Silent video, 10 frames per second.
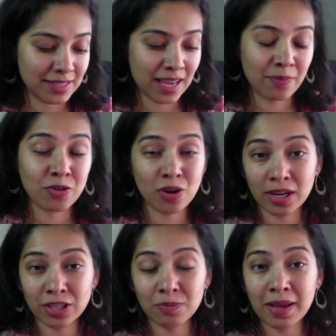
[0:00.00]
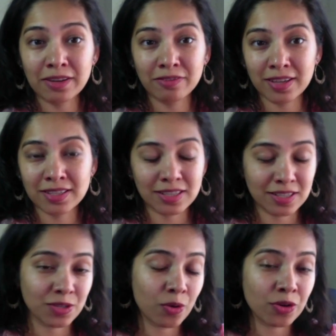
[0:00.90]
I'm trying to manifest
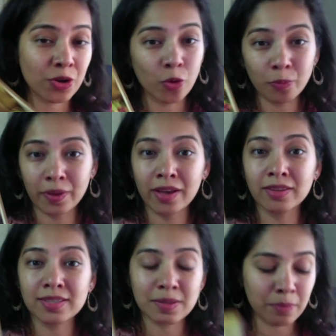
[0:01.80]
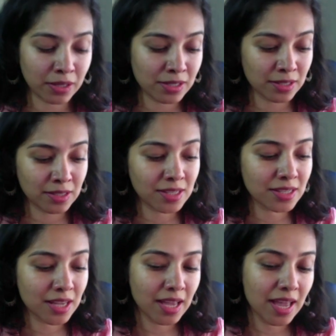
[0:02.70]
this cornucopia, this abundance.